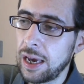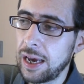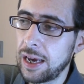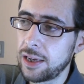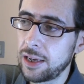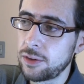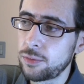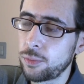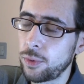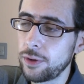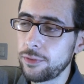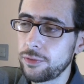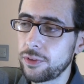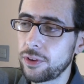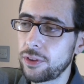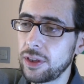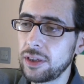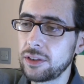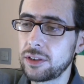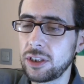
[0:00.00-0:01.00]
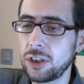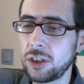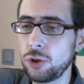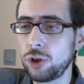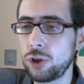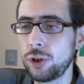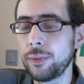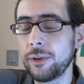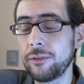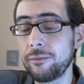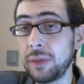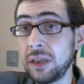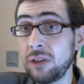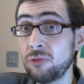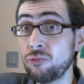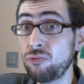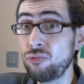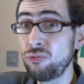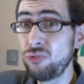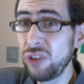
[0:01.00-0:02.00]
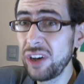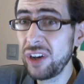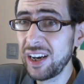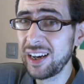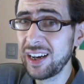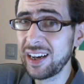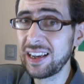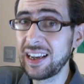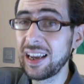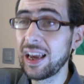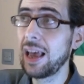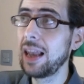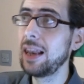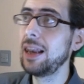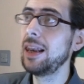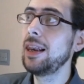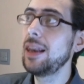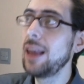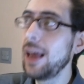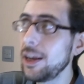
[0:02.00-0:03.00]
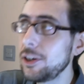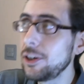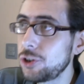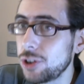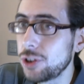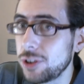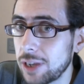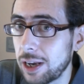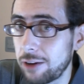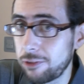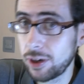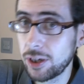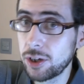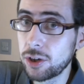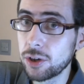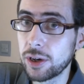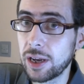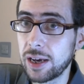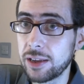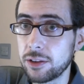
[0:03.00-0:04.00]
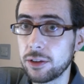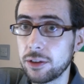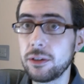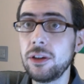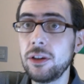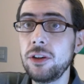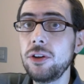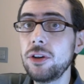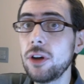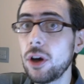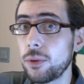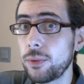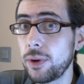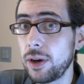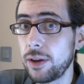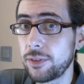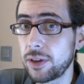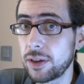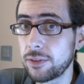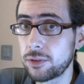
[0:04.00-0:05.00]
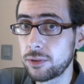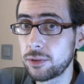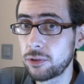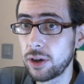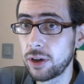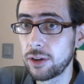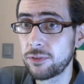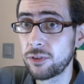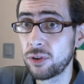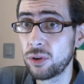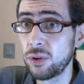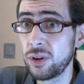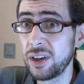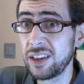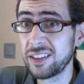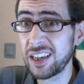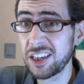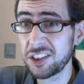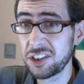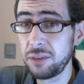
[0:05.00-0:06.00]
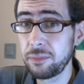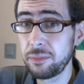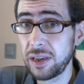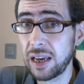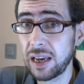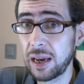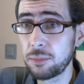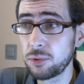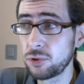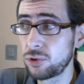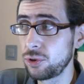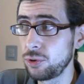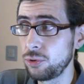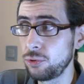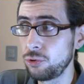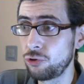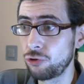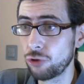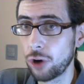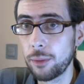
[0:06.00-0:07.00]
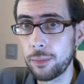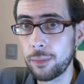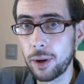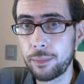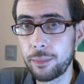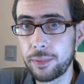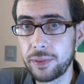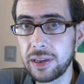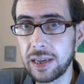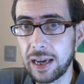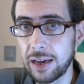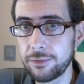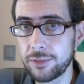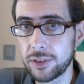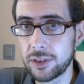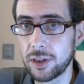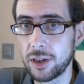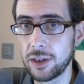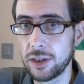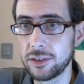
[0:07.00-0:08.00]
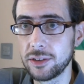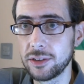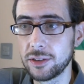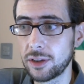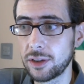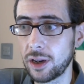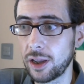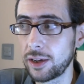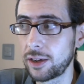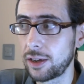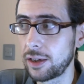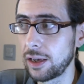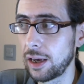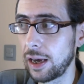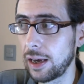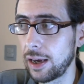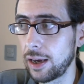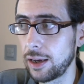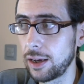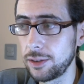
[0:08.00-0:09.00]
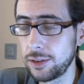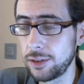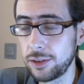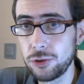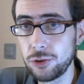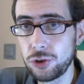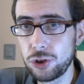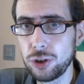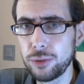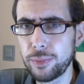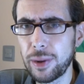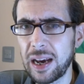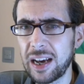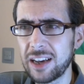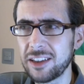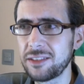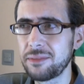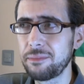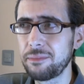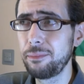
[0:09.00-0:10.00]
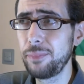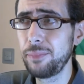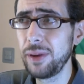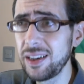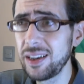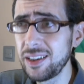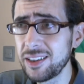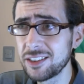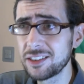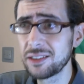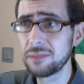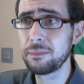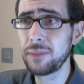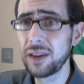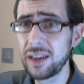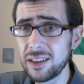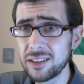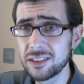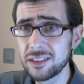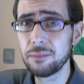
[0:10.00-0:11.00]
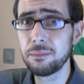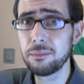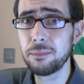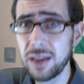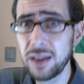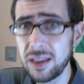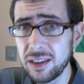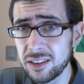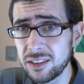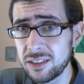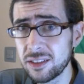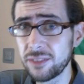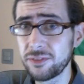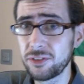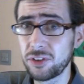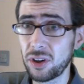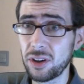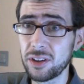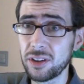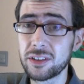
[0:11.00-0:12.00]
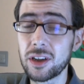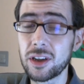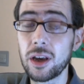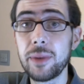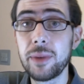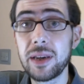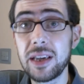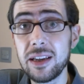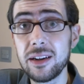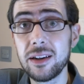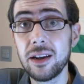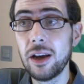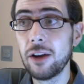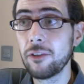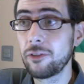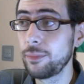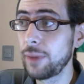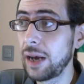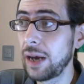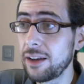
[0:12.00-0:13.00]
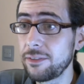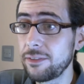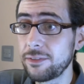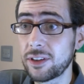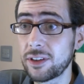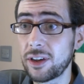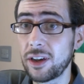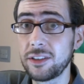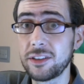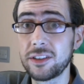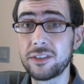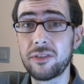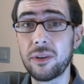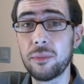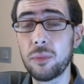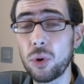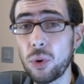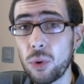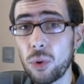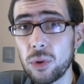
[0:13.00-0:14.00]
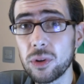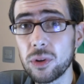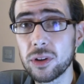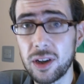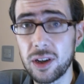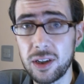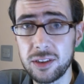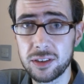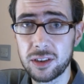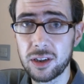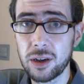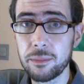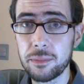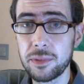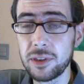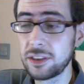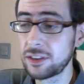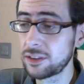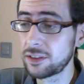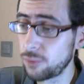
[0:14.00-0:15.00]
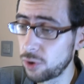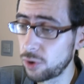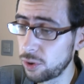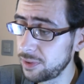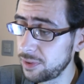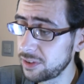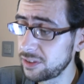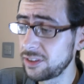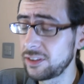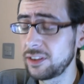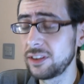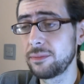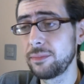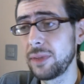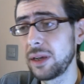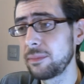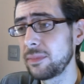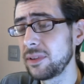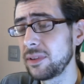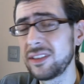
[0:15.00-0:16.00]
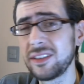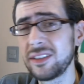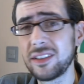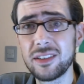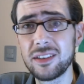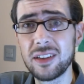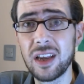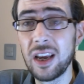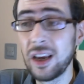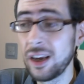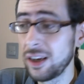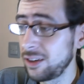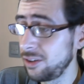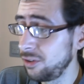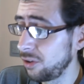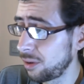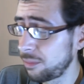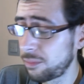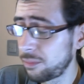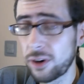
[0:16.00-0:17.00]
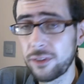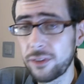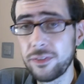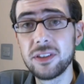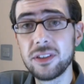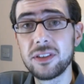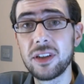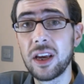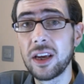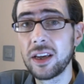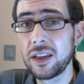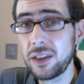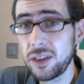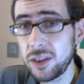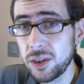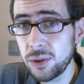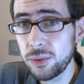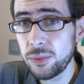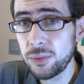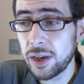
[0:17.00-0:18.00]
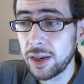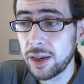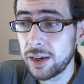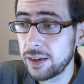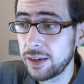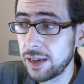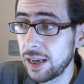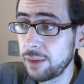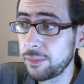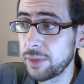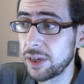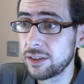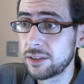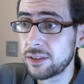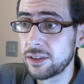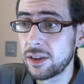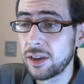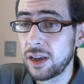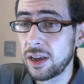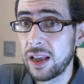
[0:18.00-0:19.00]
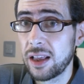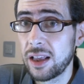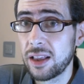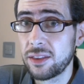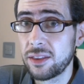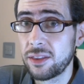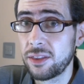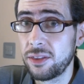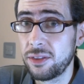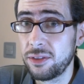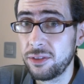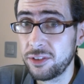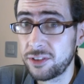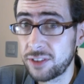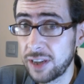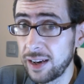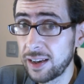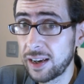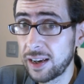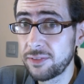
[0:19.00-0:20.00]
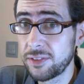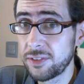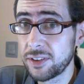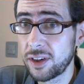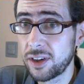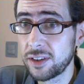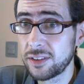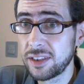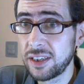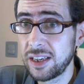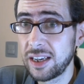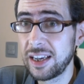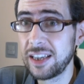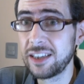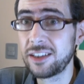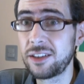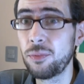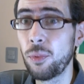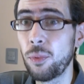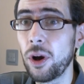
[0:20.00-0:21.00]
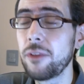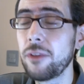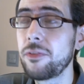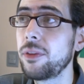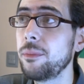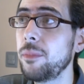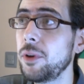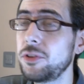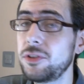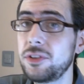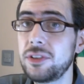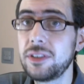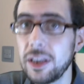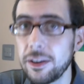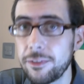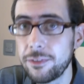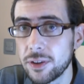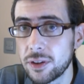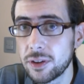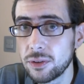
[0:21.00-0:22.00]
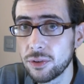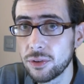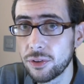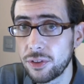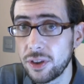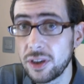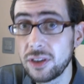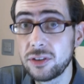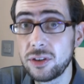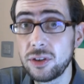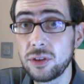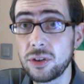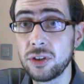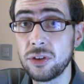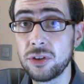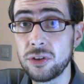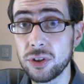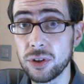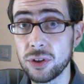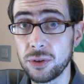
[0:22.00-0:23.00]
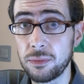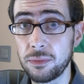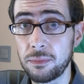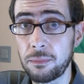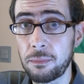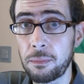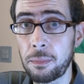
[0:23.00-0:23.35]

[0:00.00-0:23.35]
And one of the things that YouTube have been really legendarily good at that no one ever gives them credit for is actually being able to drum up the advertisers. Like YouTube has billions and billions and billions of dollars coming in from advertisers from all kinds of companies, small businesses, big businesses, non-profits, you name it selling advertising is one of the most difficult things you can do